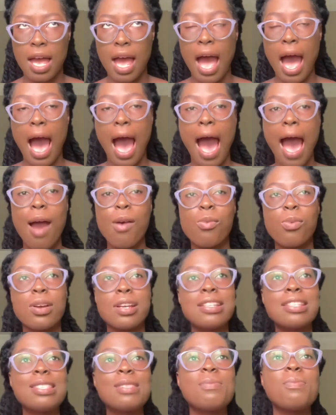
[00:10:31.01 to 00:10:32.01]
I want to
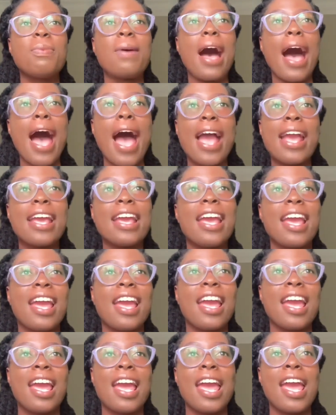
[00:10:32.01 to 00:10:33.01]
buy
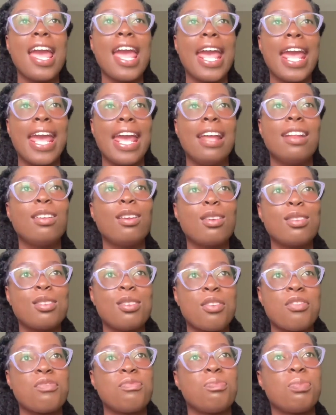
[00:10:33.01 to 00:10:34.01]
a lot of
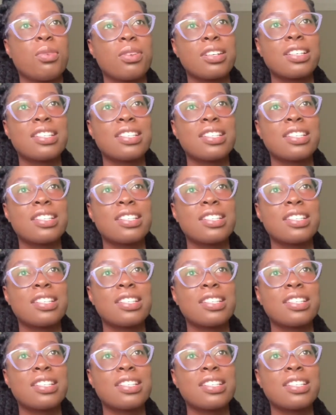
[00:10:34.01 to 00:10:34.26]
books.